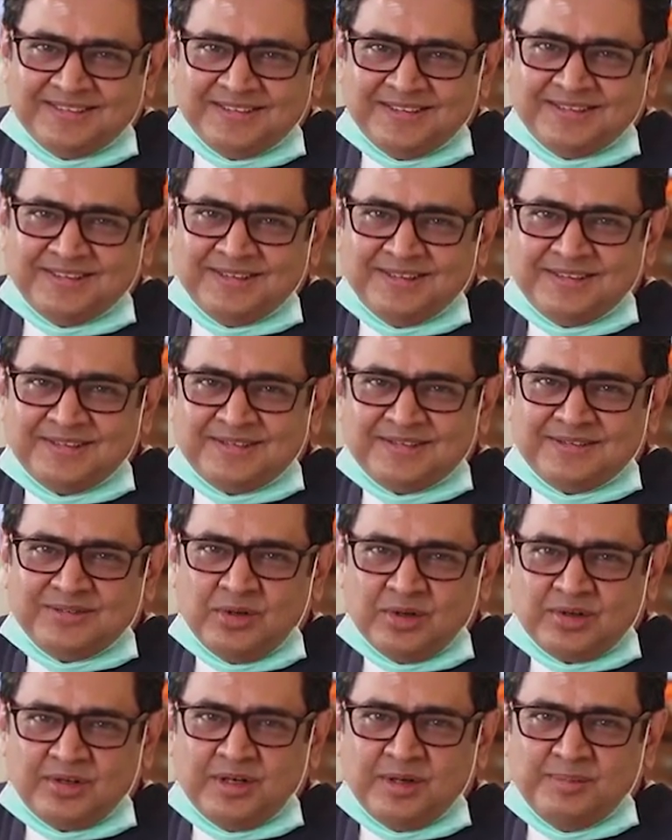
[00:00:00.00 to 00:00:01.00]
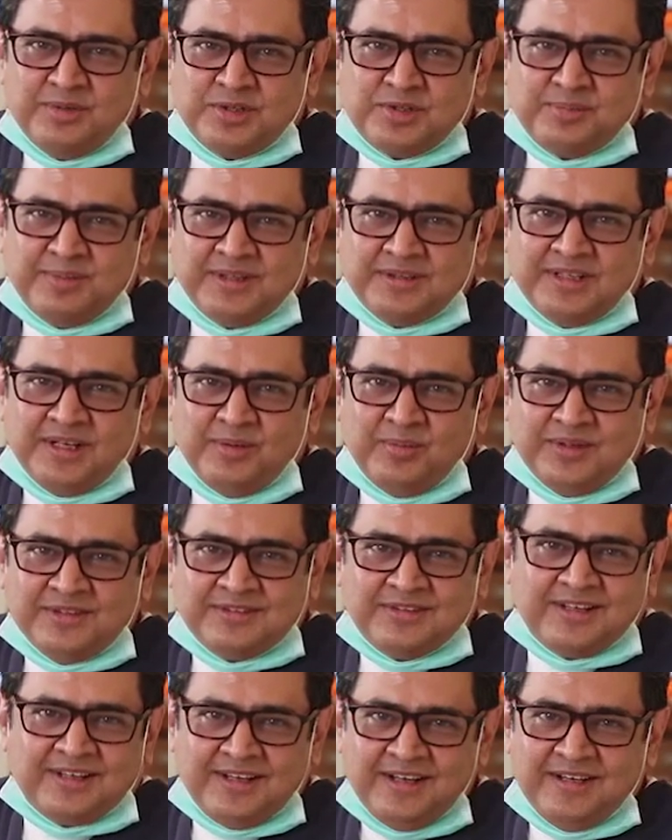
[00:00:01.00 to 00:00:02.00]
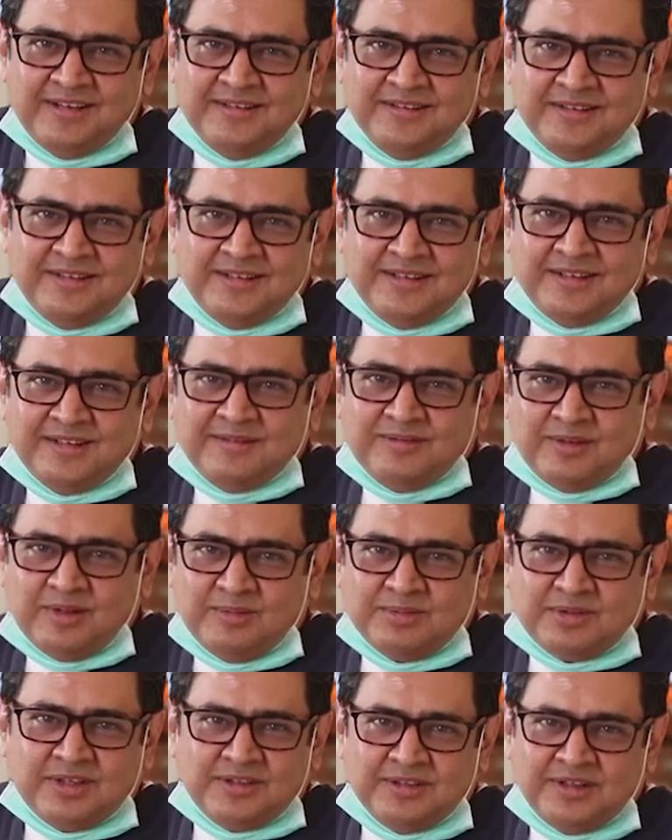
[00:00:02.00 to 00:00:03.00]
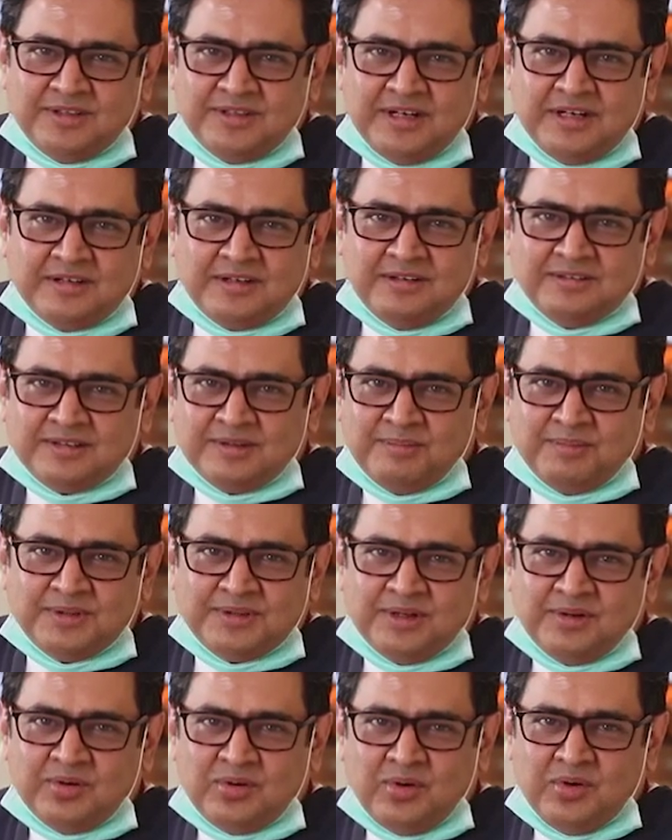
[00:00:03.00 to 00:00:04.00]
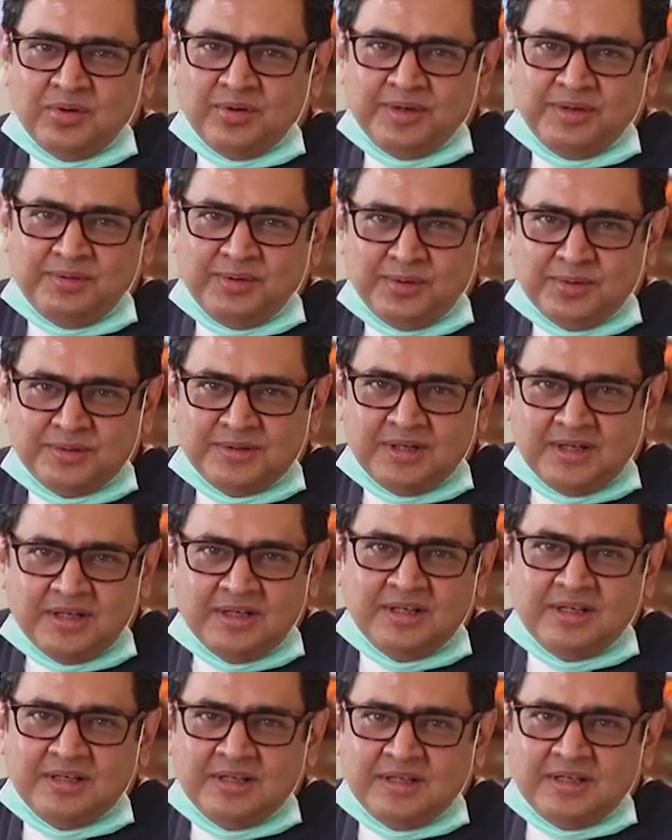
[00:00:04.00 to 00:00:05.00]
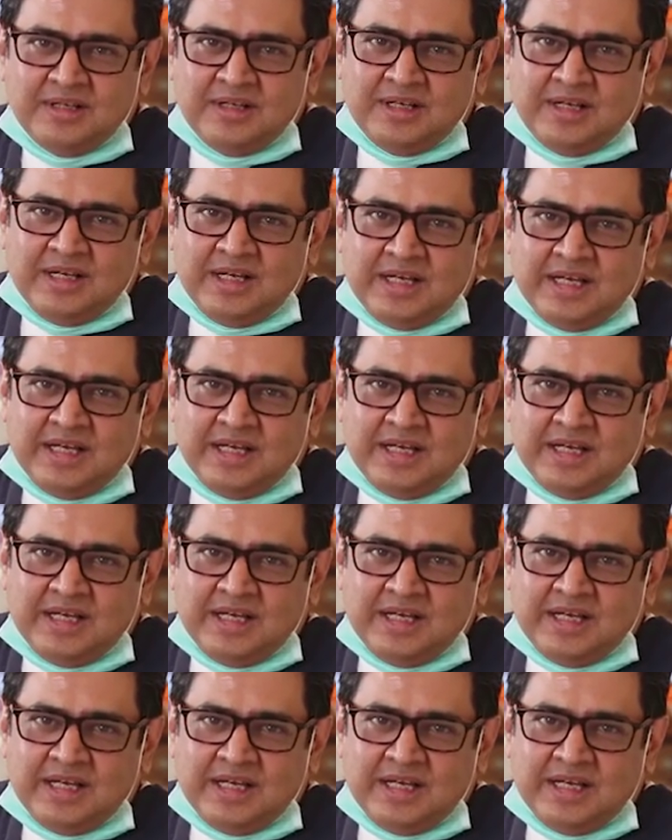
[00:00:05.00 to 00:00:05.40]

This is Dr. Amish Mehta once again from Chandan Dental, Sampatra Colony, Vadodara,